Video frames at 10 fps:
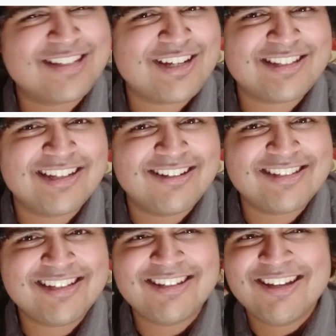suggested I
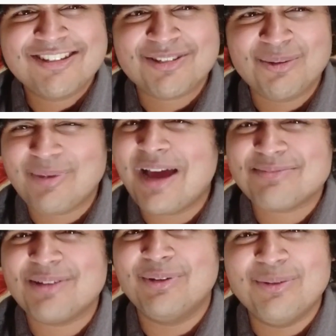did, so
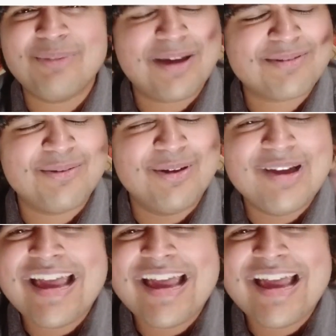perhaps I will, perhaps I will.